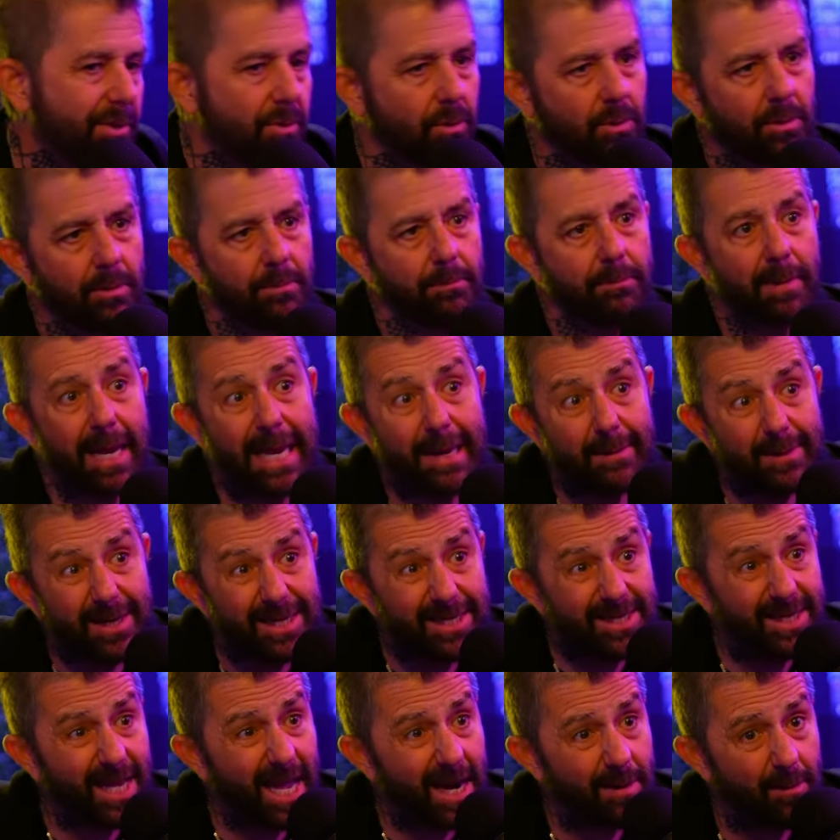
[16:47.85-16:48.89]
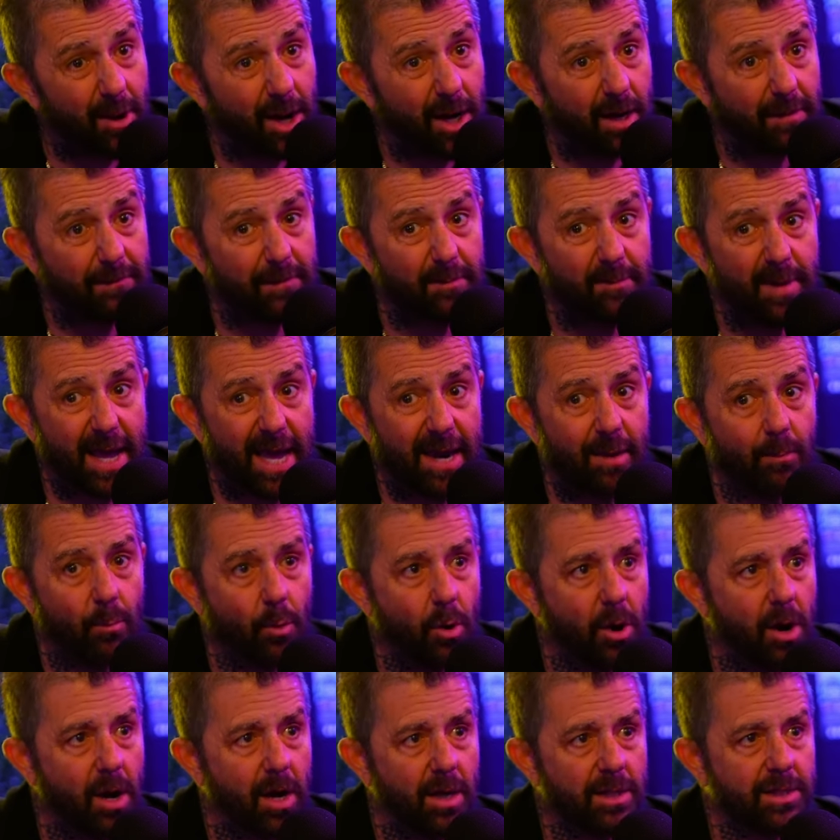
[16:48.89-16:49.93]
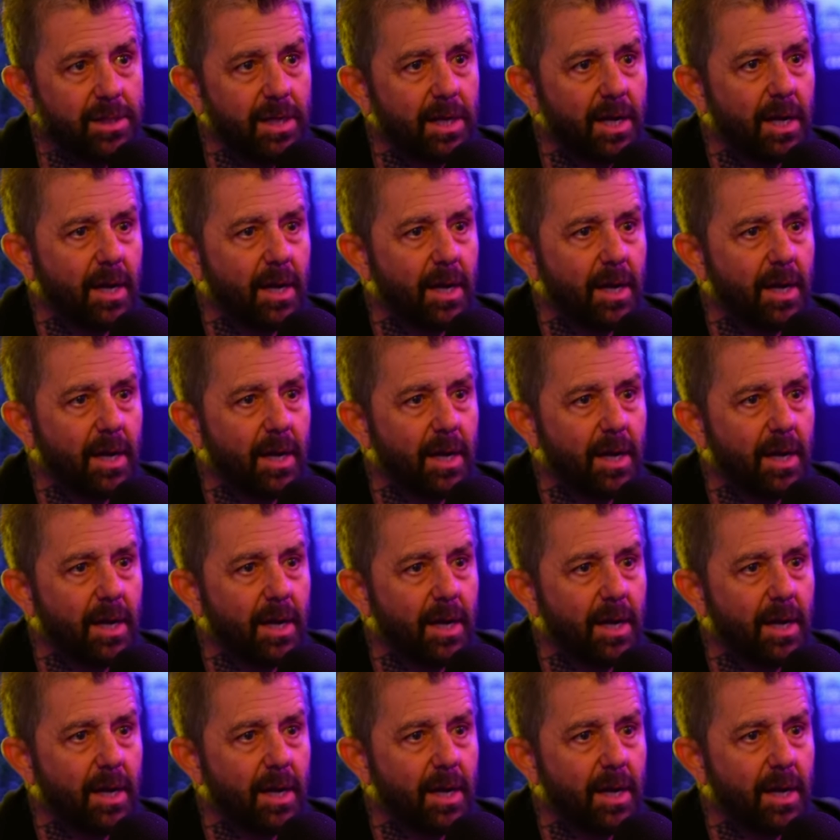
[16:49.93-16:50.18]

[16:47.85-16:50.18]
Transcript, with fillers: or maybe Santa Monica for Madame Wong's.